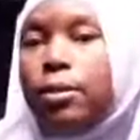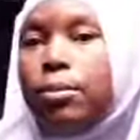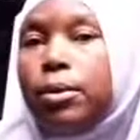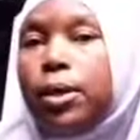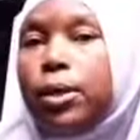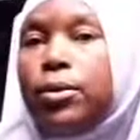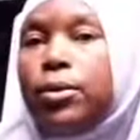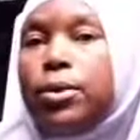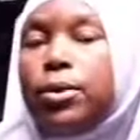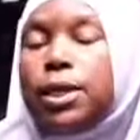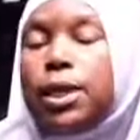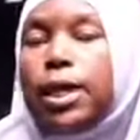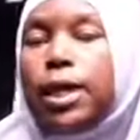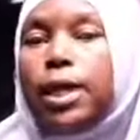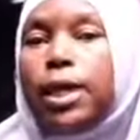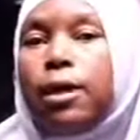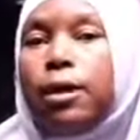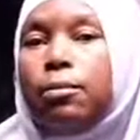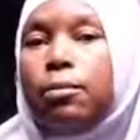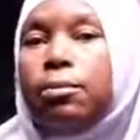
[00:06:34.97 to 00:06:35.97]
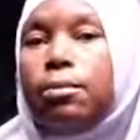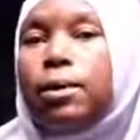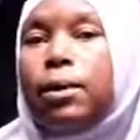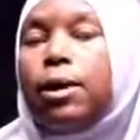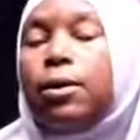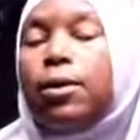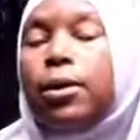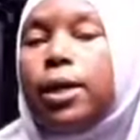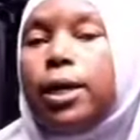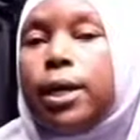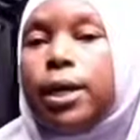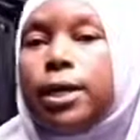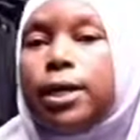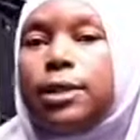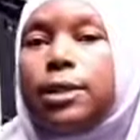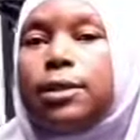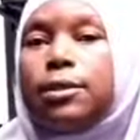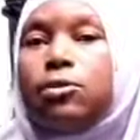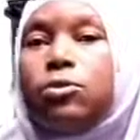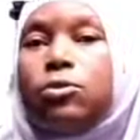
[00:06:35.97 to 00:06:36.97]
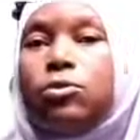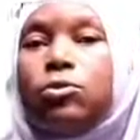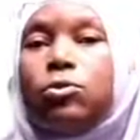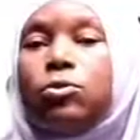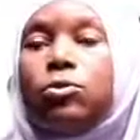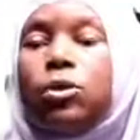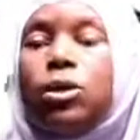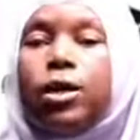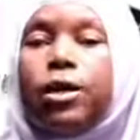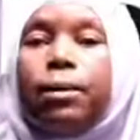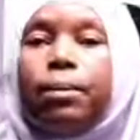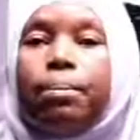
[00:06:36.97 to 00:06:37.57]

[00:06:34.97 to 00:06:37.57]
Because they help our classes to